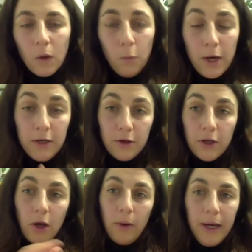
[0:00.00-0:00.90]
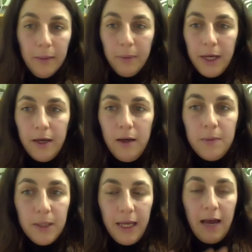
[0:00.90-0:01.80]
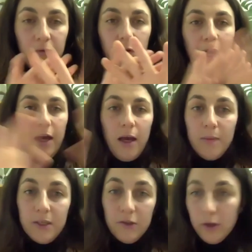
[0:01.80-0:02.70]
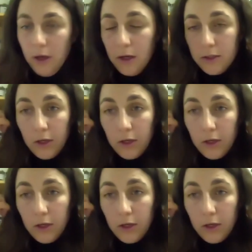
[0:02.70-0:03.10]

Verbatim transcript: where you can go in and buy herbs. And they have all their herbs in jars.